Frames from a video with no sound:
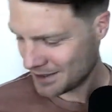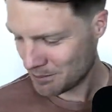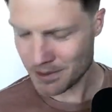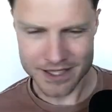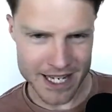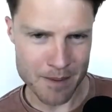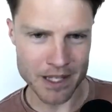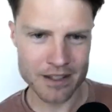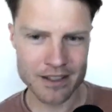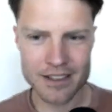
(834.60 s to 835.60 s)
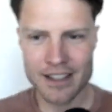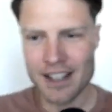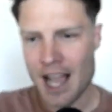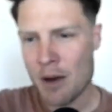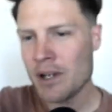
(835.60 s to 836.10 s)
Balsamiq.
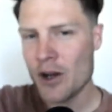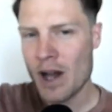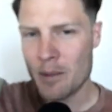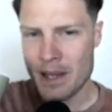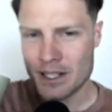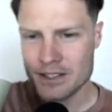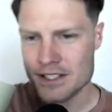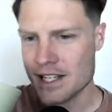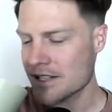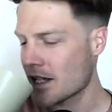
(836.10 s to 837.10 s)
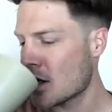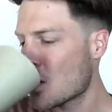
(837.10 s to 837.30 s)
I want to know how Peldi says it.